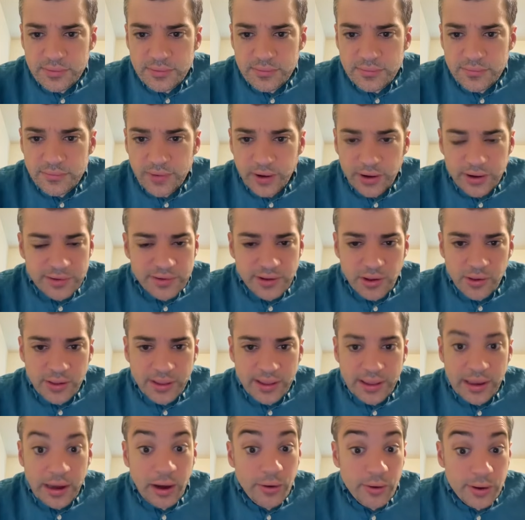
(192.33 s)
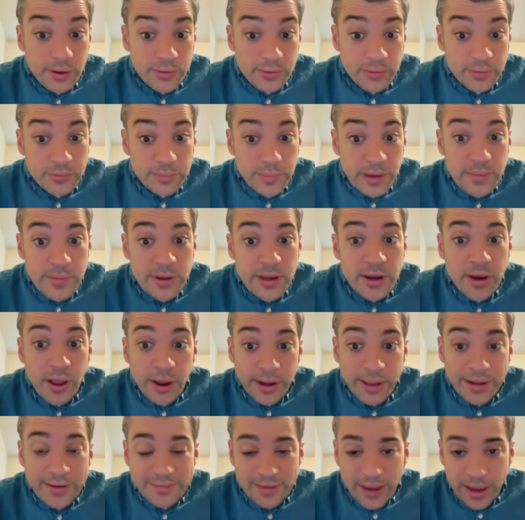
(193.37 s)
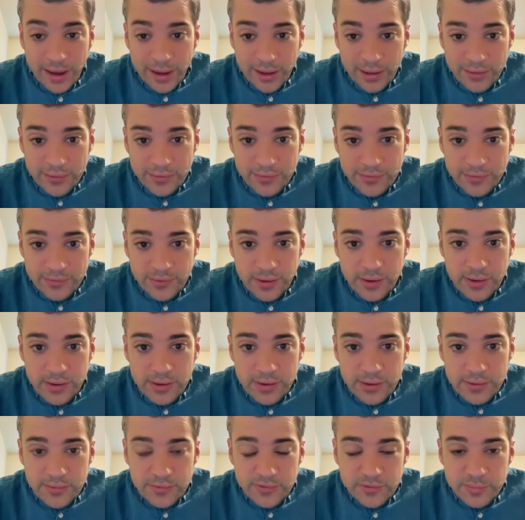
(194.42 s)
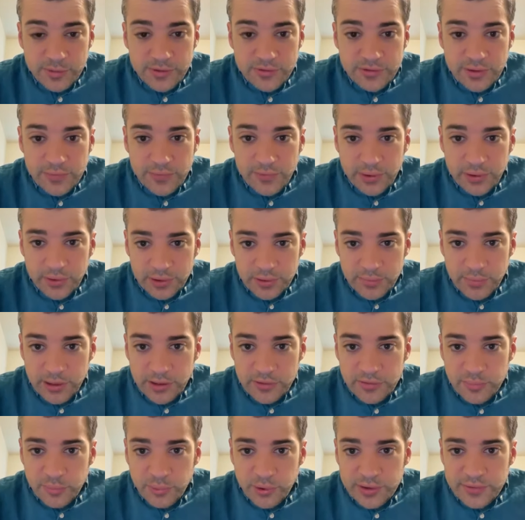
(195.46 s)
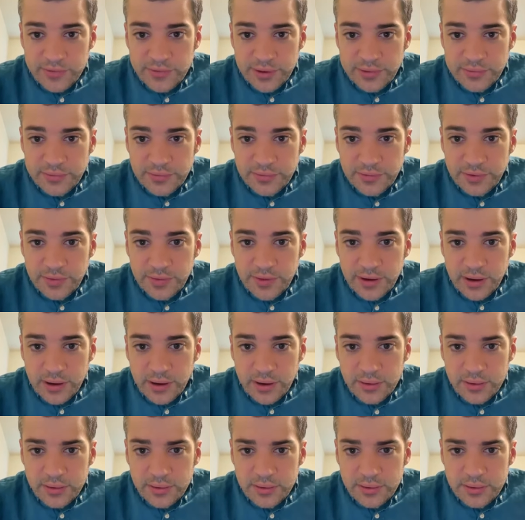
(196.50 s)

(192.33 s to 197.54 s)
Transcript: fairy tale characters, maybe, not antagonists specifically, because Princess is in there.